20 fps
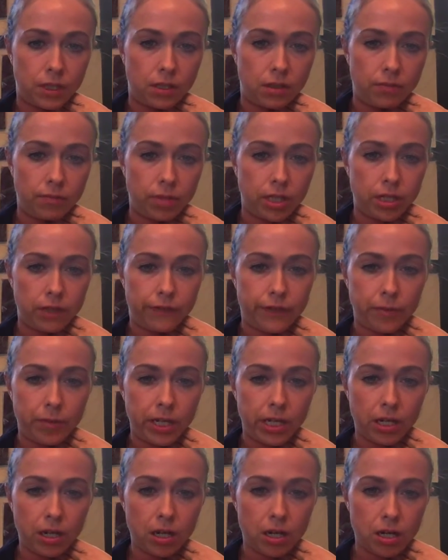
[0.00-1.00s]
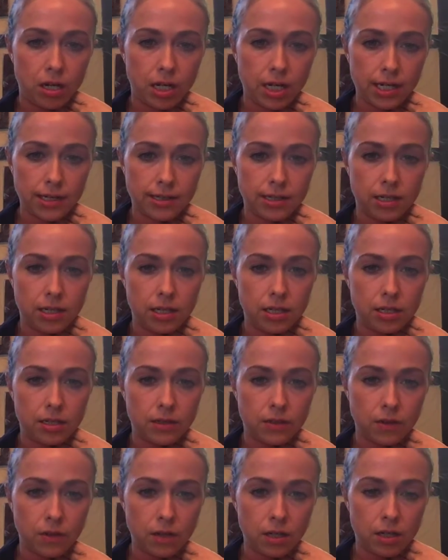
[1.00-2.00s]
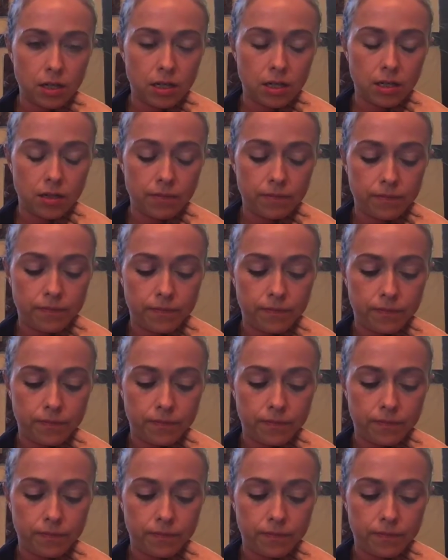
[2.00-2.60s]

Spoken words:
But if you've been in car accidents or